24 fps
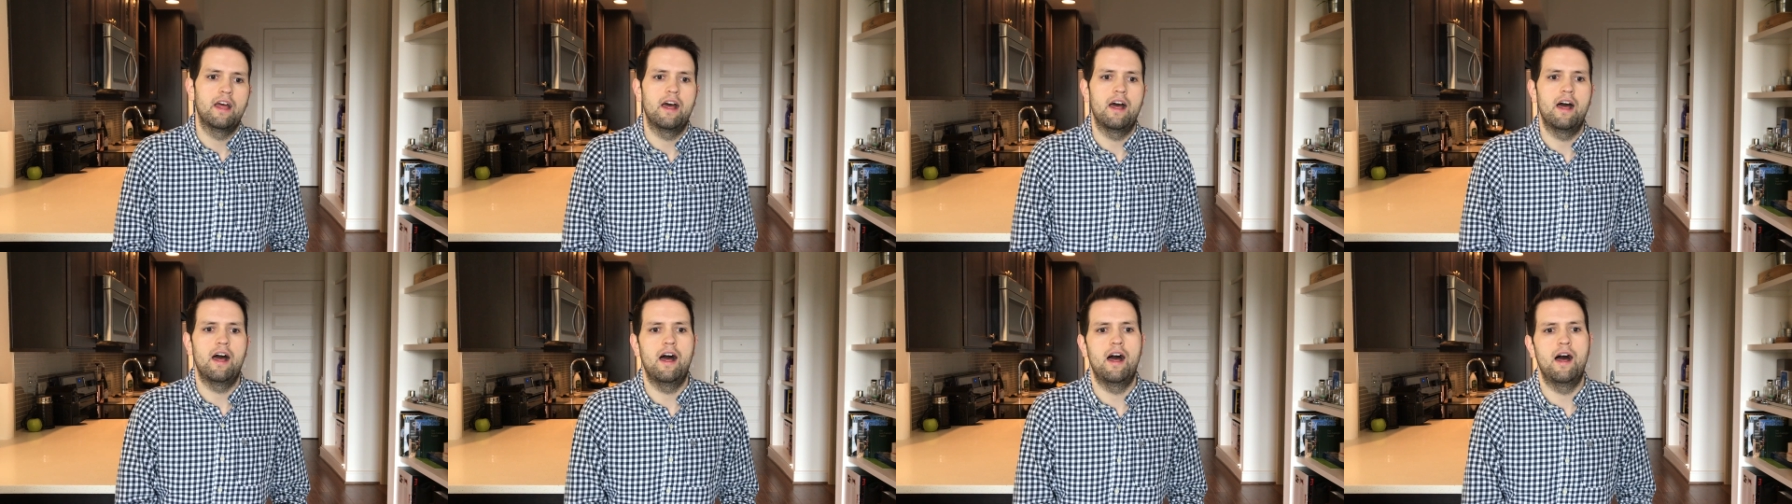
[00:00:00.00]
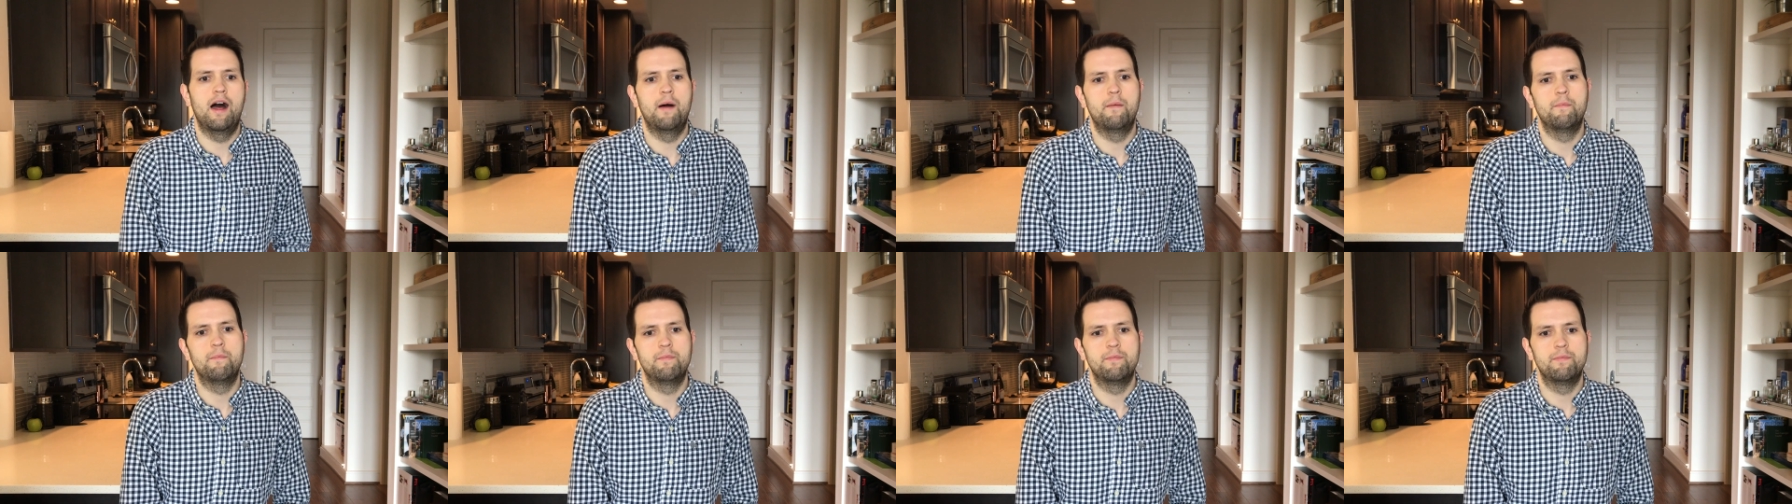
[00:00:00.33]

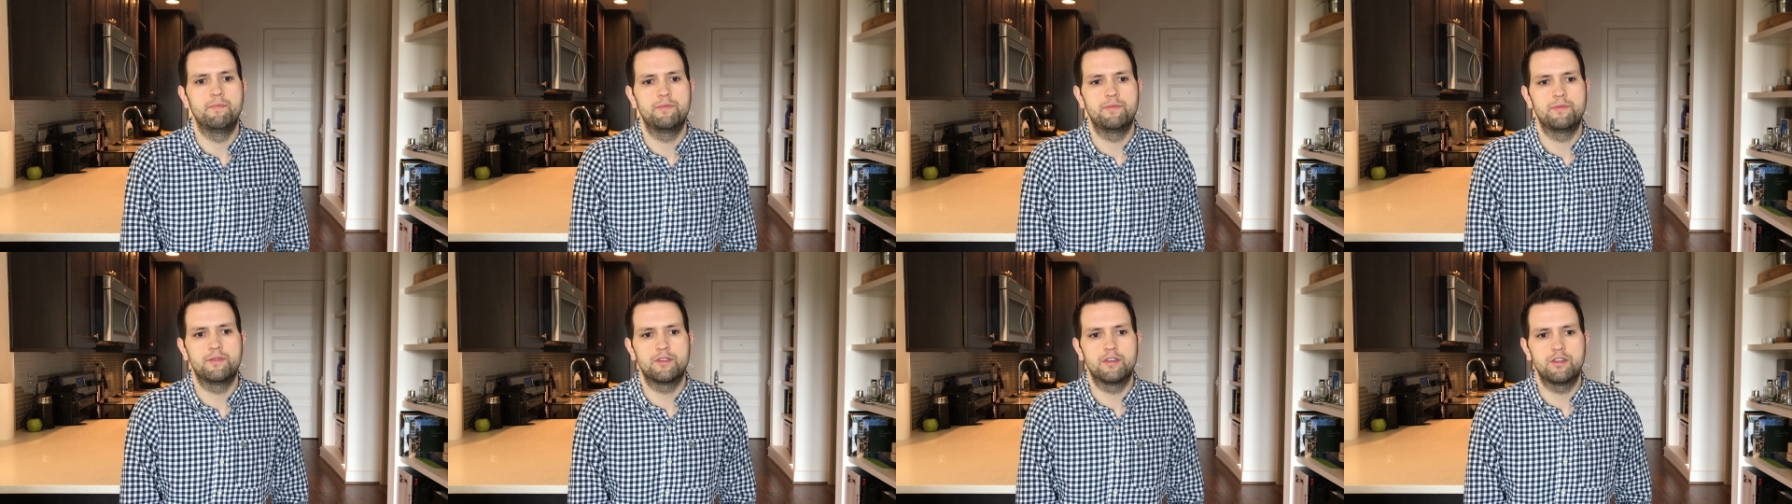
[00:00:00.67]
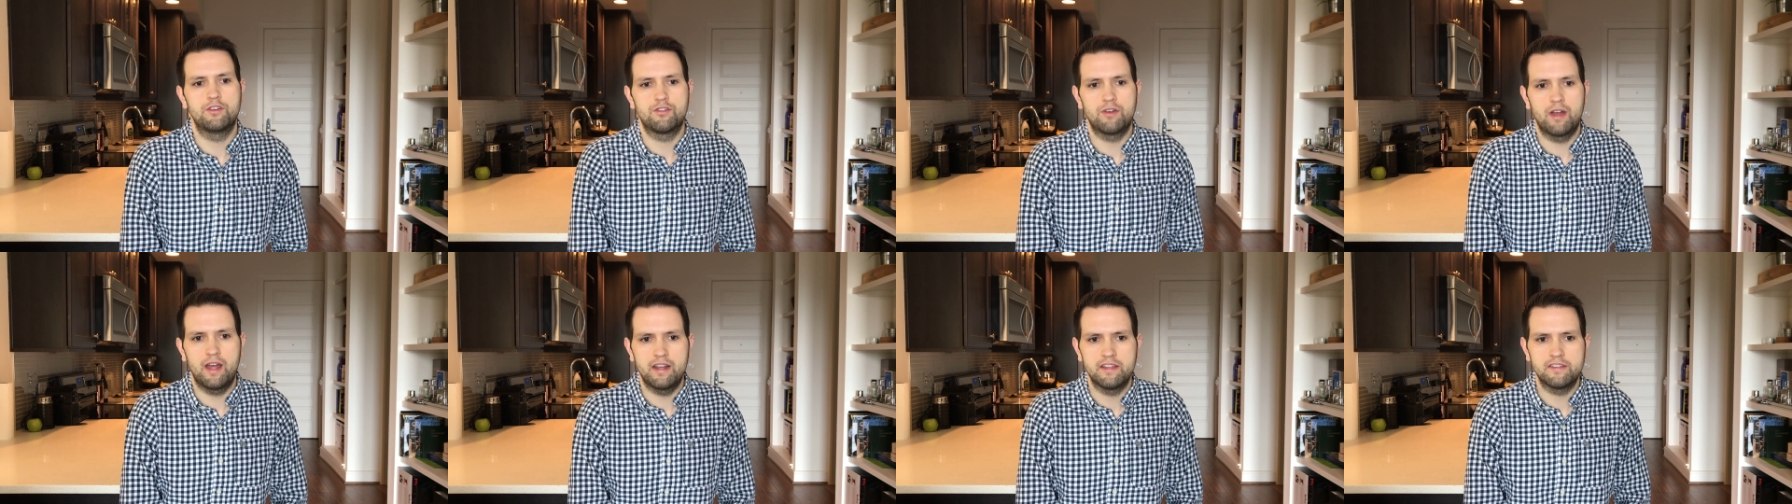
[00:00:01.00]
to
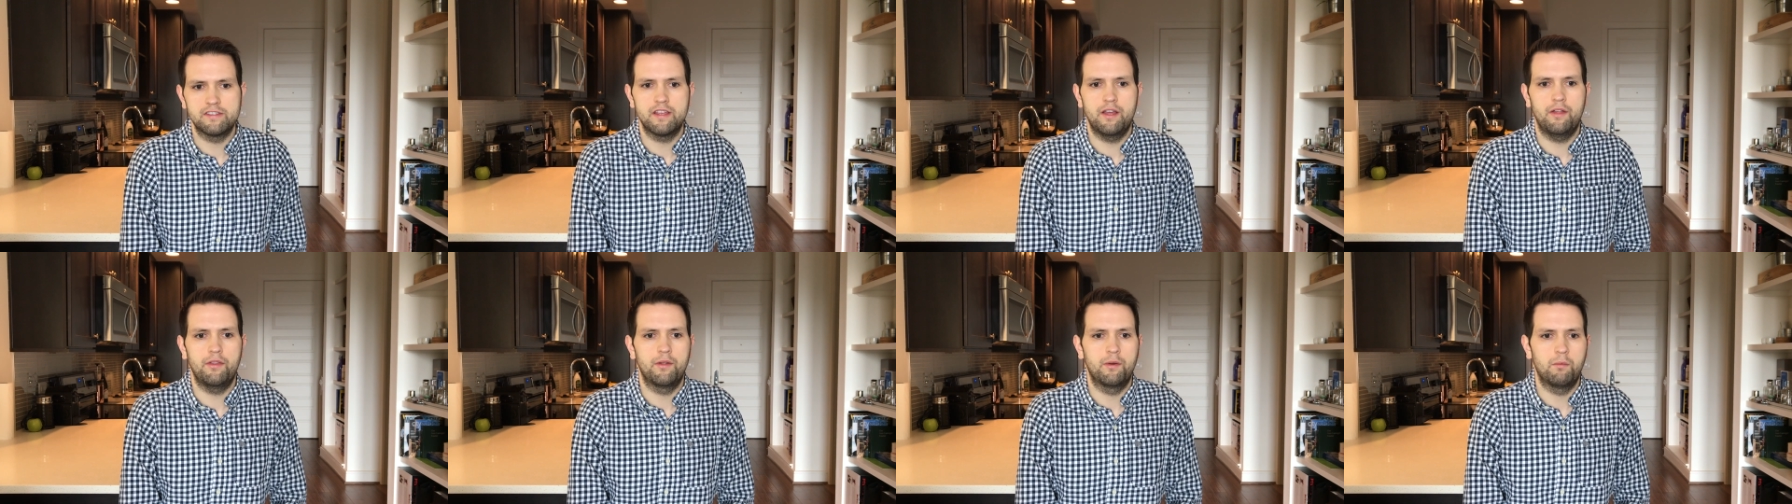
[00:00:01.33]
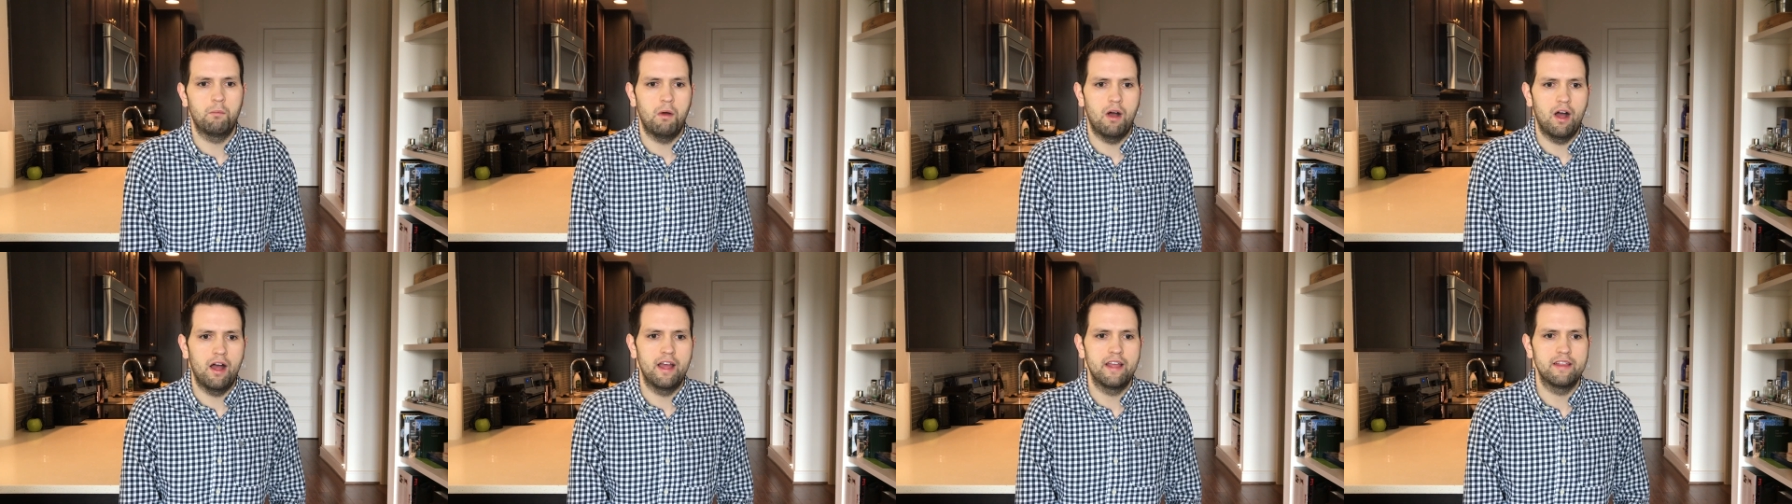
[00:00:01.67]
try to sell their
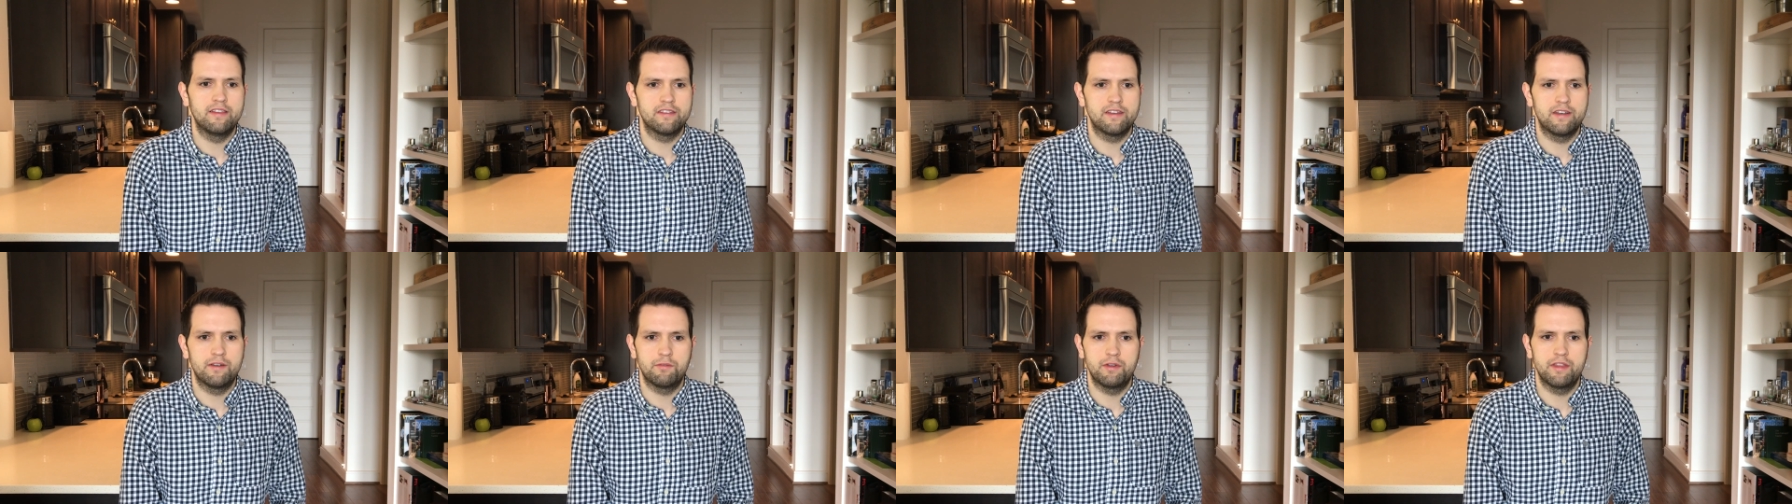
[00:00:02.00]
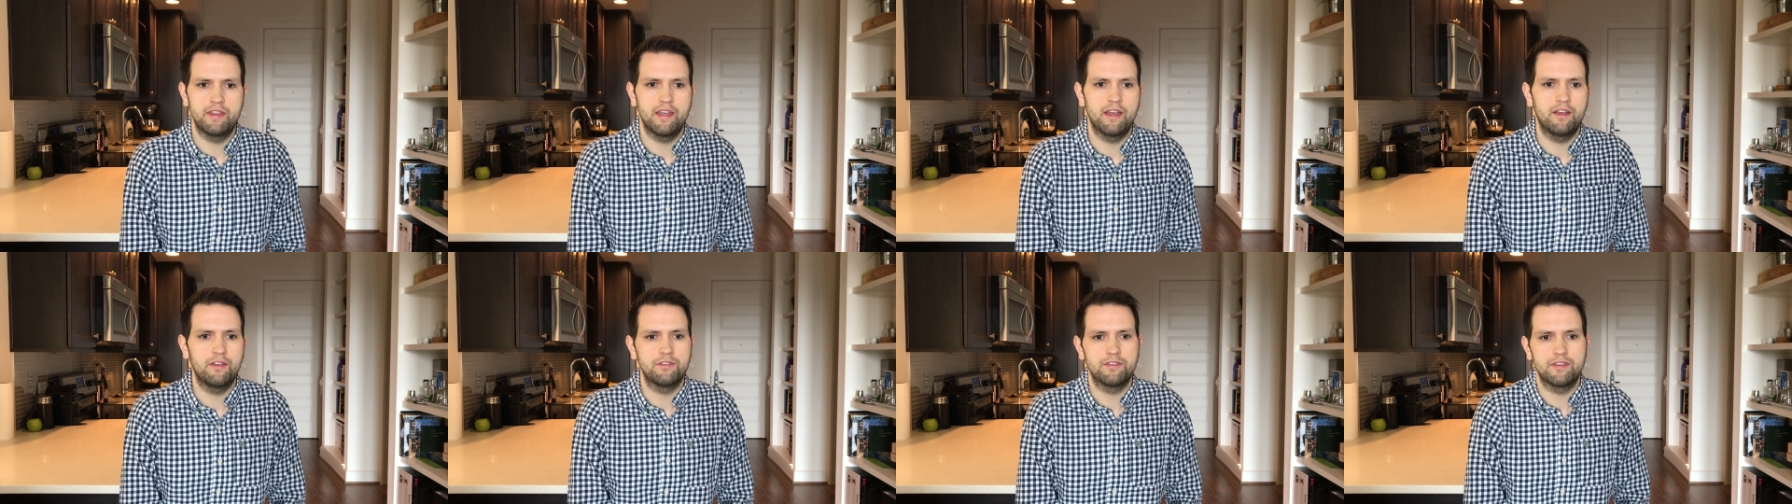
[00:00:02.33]
wines and
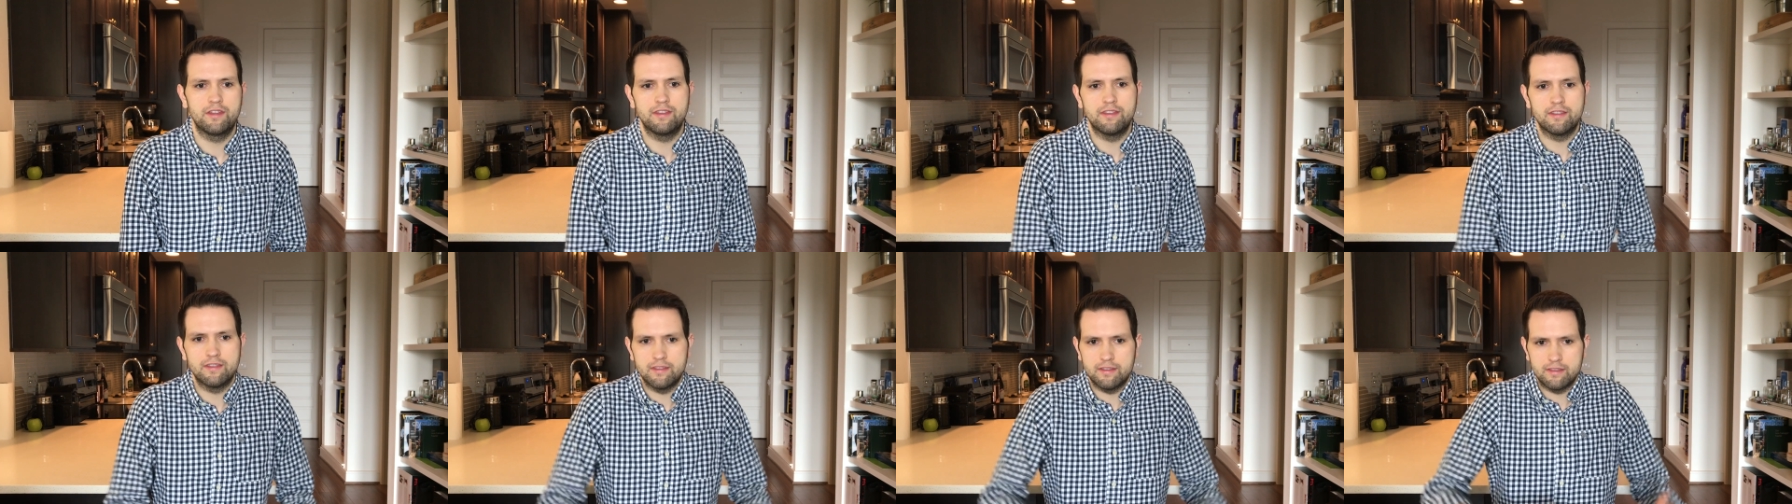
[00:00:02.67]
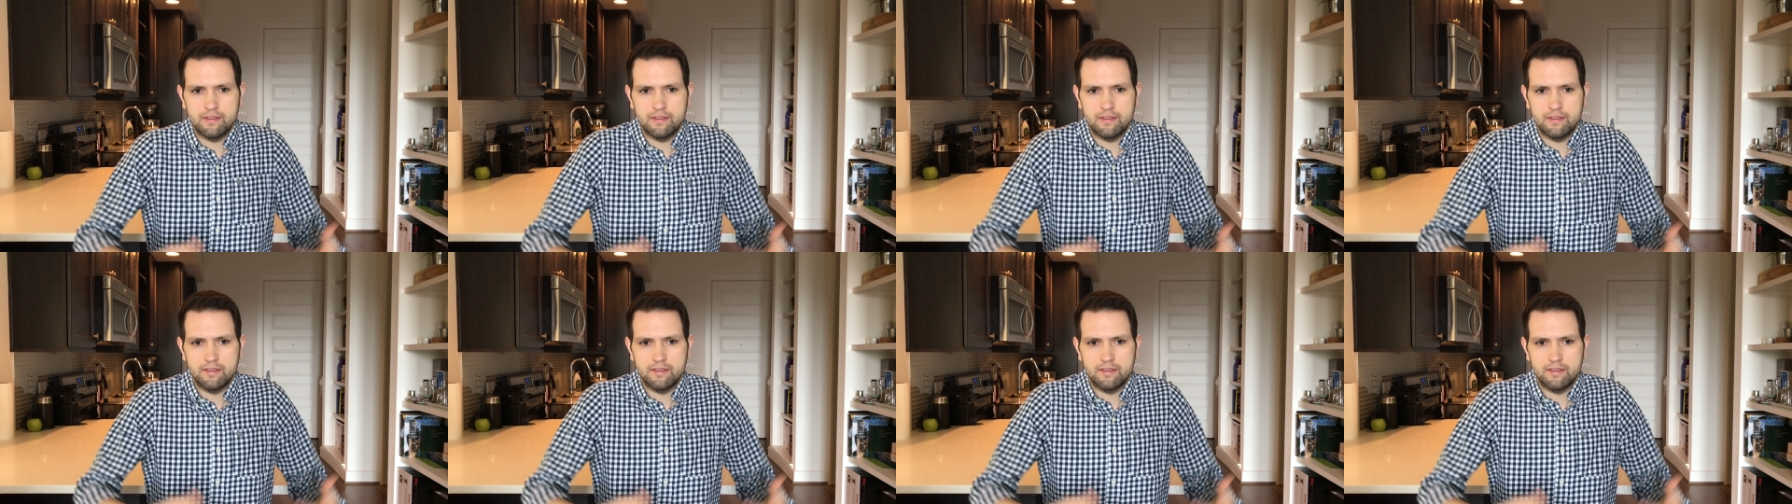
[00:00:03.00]
everything else that